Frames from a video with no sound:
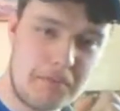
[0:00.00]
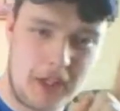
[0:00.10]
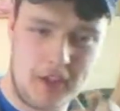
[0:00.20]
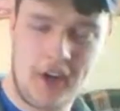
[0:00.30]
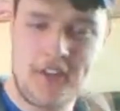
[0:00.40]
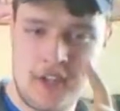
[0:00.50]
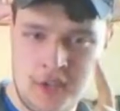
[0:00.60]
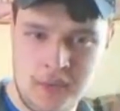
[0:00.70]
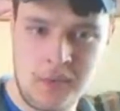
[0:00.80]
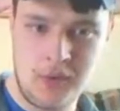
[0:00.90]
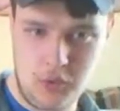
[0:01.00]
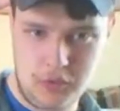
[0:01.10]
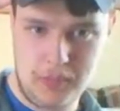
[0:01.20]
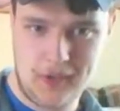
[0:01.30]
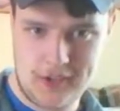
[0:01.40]
not the new
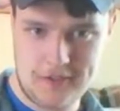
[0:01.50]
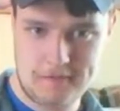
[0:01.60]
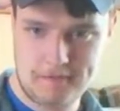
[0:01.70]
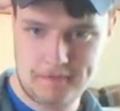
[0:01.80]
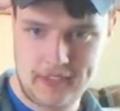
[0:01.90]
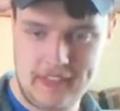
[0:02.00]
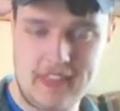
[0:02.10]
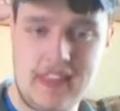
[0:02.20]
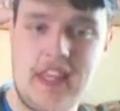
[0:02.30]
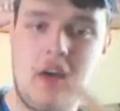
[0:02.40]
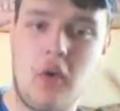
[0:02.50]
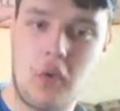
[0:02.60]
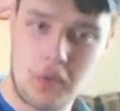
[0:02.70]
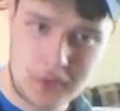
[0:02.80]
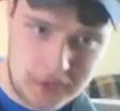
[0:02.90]
Newsboys, the
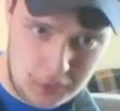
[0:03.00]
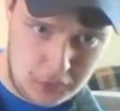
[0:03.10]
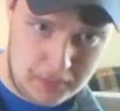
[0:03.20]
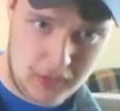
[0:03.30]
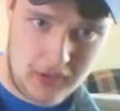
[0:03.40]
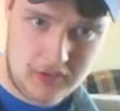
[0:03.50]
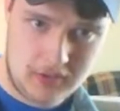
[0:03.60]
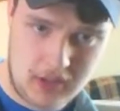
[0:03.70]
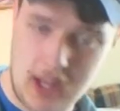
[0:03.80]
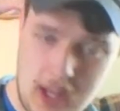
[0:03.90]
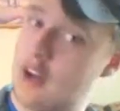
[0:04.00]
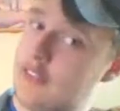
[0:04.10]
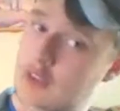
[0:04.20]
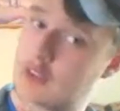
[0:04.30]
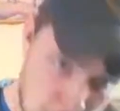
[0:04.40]
old Newsboys, and not the
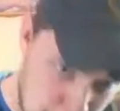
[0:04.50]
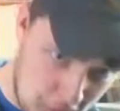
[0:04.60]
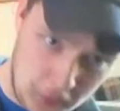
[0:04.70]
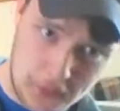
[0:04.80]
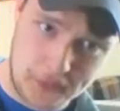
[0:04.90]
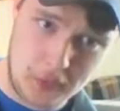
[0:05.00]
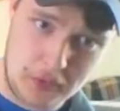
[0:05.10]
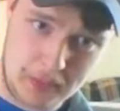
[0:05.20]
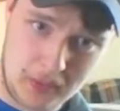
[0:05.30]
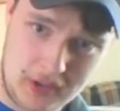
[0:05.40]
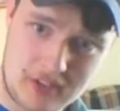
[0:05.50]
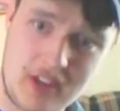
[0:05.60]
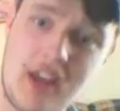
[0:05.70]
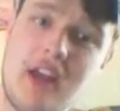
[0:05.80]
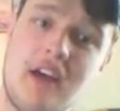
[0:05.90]
old Newsboys,
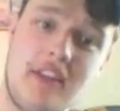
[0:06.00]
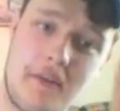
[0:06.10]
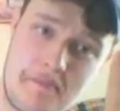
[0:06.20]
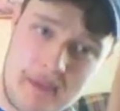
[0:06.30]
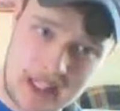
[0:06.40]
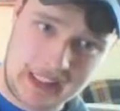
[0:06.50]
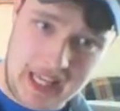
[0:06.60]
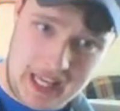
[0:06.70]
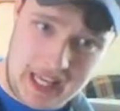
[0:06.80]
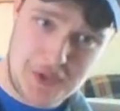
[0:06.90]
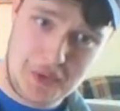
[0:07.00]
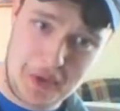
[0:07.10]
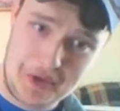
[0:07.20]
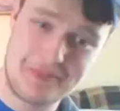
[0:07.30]
the middle-aged News.